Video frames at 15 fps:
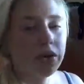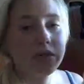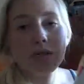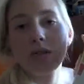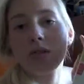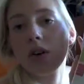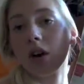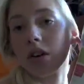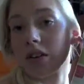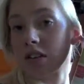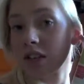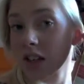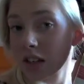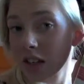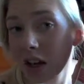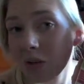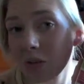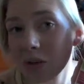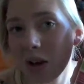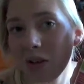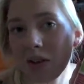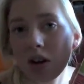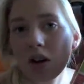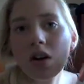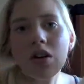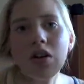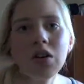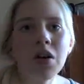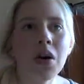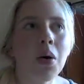person who got 6 out of 7,
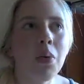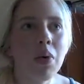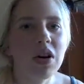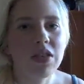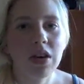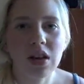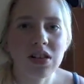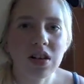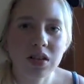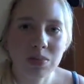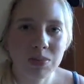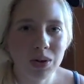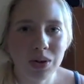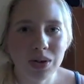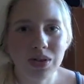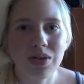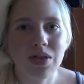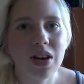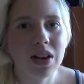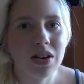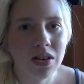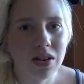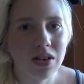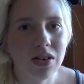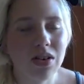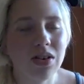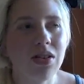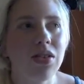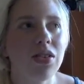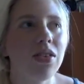and you know where they lost points, so then
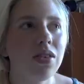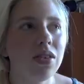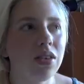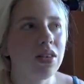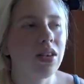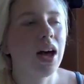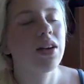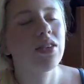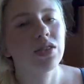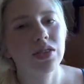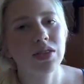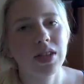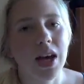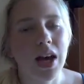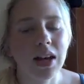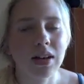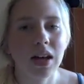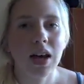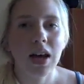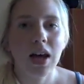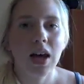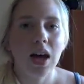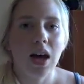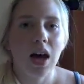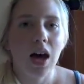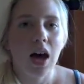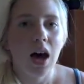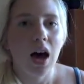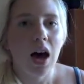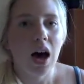you understand
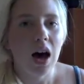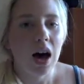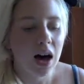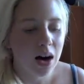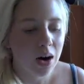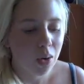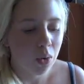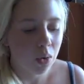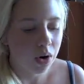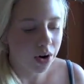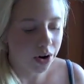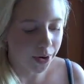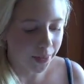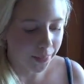how